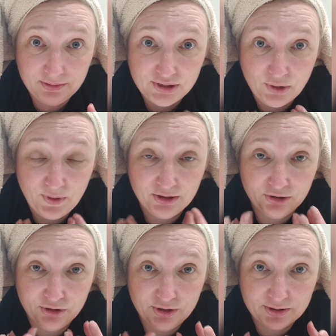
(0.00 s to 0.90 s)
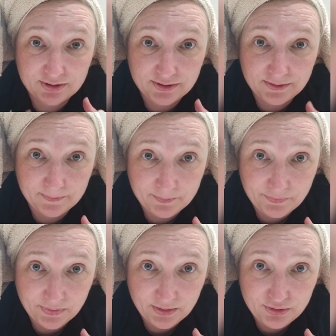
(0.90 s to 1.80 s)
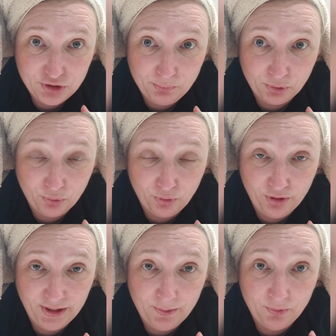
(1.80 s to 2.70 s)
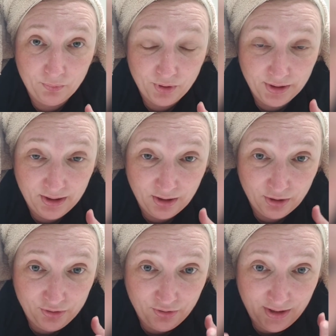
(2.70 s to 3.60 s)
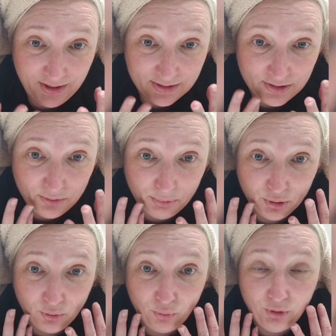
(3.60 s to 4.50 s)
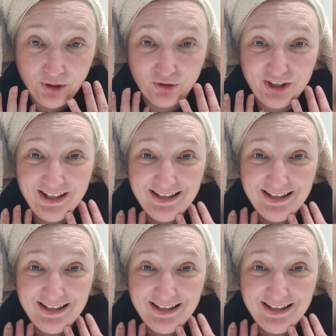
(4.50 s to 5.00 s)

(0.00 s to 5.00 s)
So it looks super oily when really all you need is to put oil